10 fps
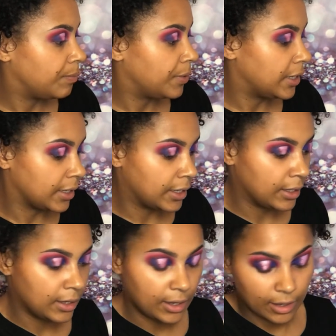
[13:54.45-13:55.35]
But
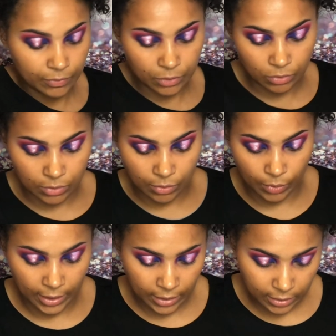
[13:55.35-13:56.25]
again, I have to use it
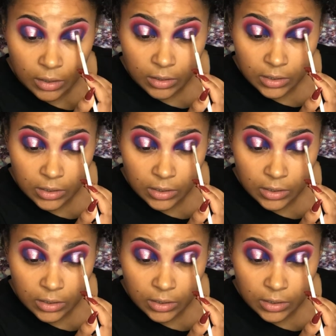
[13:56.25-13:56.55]
wet.